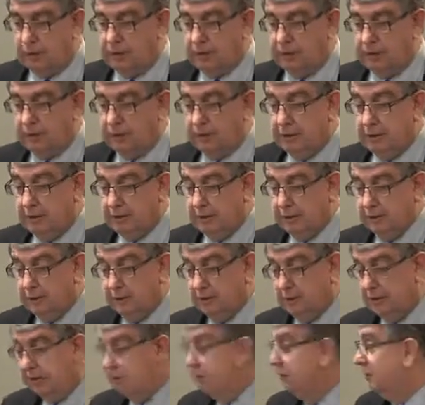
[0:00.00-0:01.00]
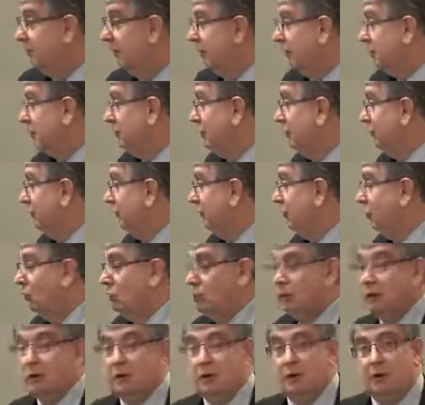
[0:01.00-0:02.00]
The other thing that I didn't mention
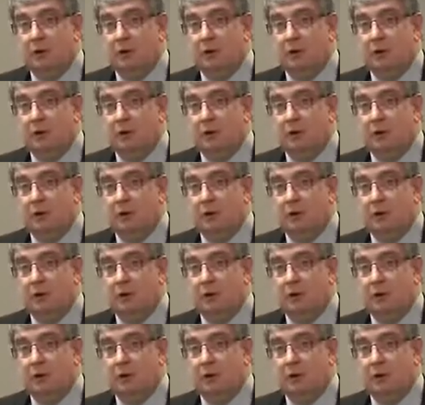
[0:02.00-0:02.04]
before